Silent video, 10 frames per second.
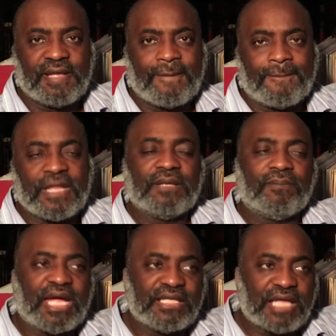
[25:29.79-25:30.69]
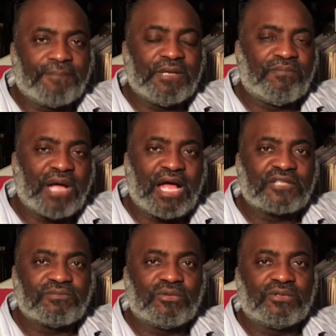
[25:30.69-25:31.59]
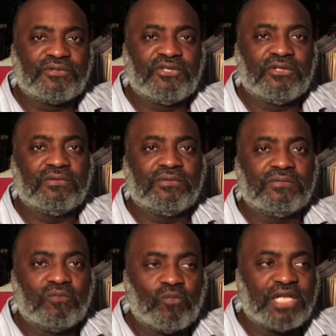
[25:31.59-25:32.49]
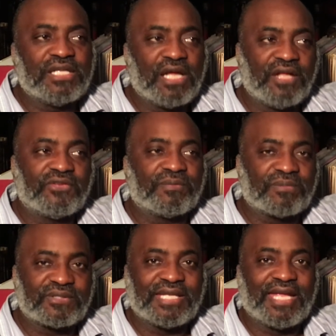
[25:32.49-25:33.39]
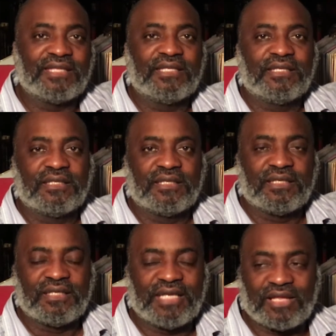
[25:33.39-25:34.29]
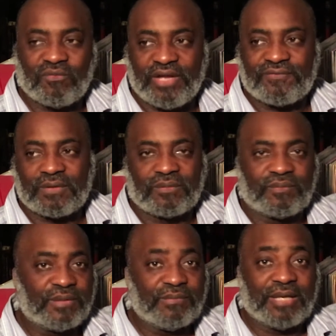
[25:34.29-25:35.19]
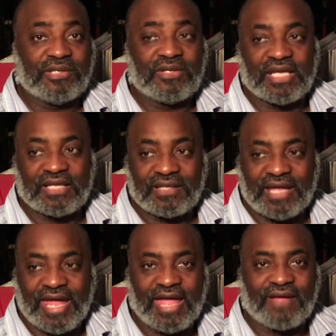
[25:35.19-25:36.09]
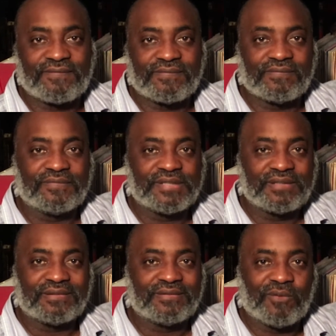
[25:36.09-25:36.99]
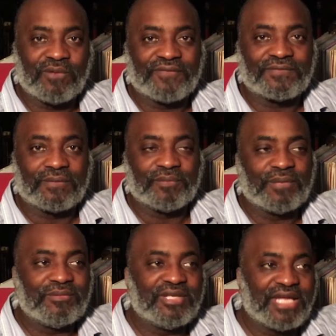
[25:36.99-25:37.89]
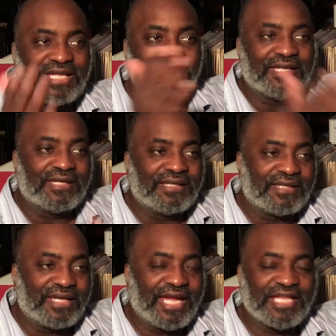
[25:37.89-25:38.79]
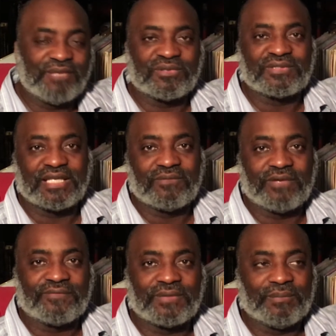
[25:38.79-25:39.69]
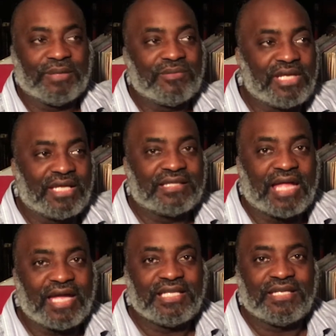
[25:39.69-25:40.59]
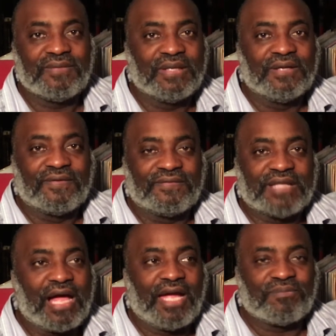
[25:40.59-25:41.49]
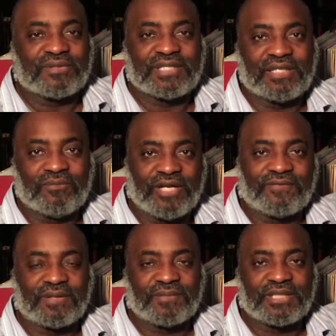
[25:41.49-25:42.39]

And it might not be possible to 100% get away from it, but maybe you can get half away from it. Maybe you can get 80% away from it. Maybe you can get 99% away from it.